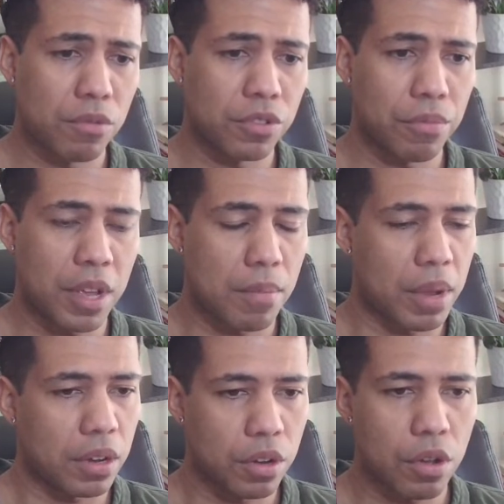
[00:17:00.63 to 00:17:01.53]
problems with me. I'm
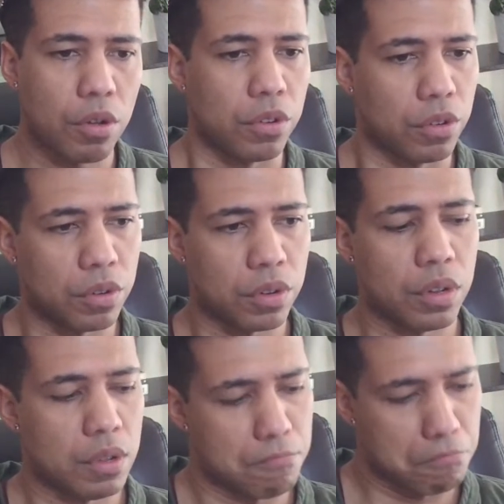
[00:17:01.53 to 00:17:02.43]
like, no, dude,
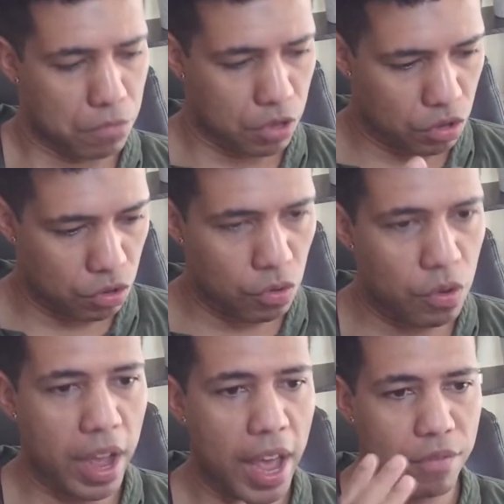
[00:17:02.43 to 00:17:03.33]

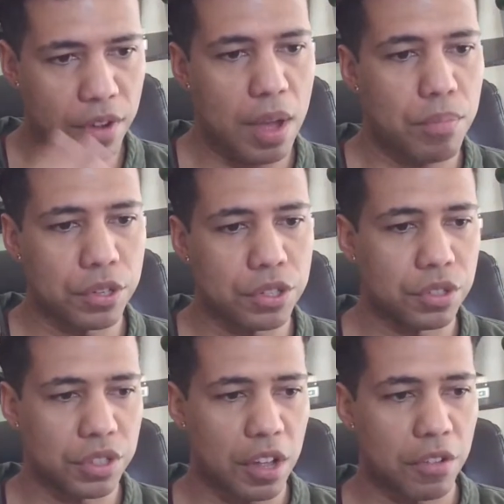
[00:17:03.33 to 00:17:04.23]
you have not put
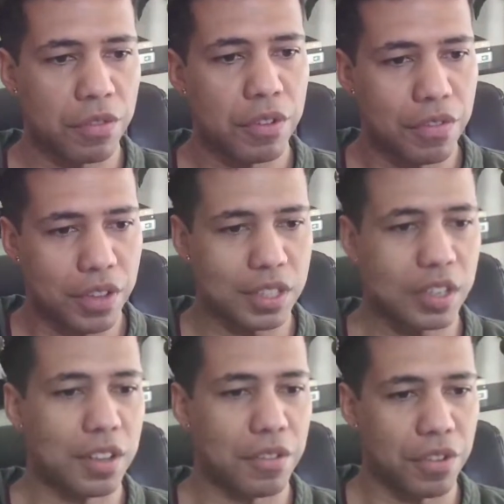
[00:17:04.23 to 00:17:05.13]
yourself
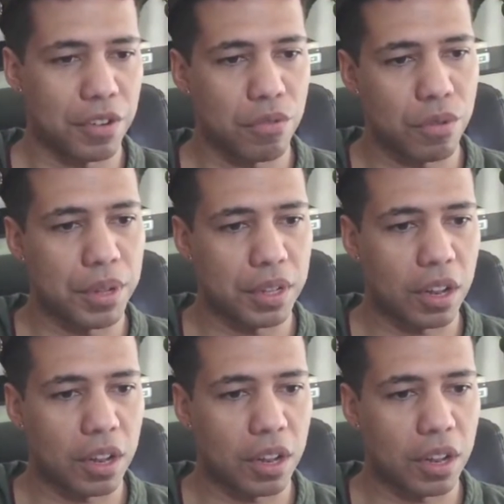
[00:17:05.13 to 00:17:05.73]
physically in front of a woman.